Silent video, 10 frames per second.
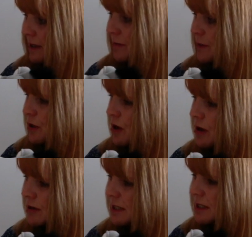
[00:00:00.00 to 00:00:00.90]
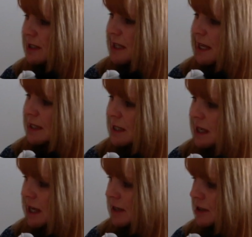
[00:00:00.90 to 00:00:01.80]
"Because he says
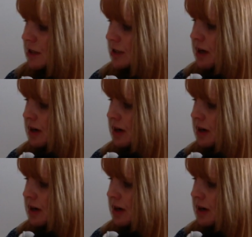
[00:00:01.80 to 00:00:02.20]
he is the Son